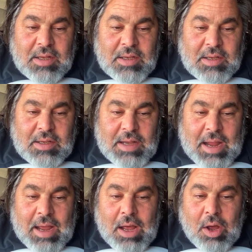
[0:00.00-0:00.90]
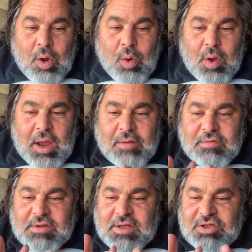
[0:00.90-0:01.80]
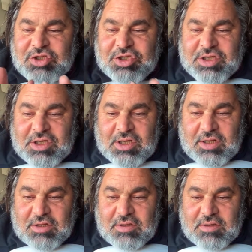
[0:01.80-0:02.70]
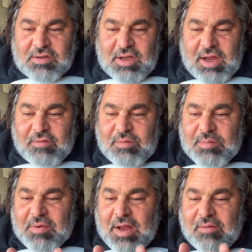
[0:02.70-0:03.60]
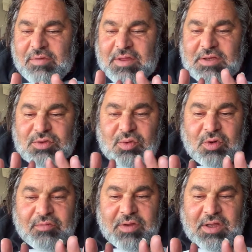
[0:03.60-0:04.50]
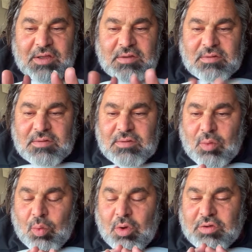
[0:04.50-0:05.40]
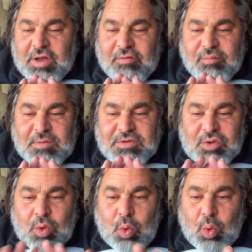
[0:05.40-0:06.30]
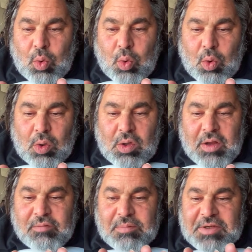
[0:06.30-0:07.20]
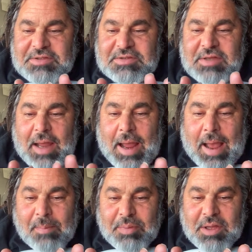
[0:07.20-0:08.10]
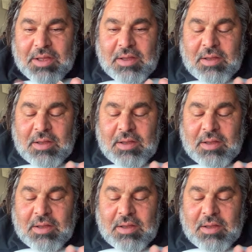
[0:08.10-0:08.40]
now everything's chill, everything's groovy, the world government's cool, everybody's happy,